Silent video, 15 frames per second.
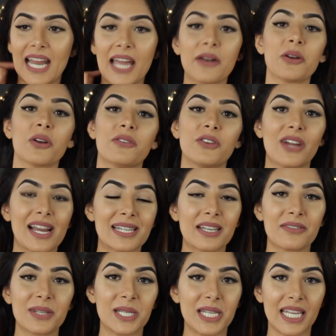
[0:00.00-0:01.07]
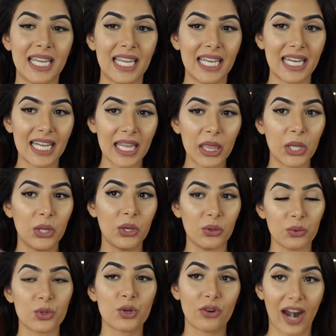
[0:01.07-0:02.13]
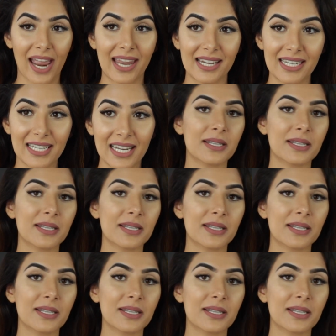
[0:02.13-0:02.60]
I don't know if you guys have seen the new trend.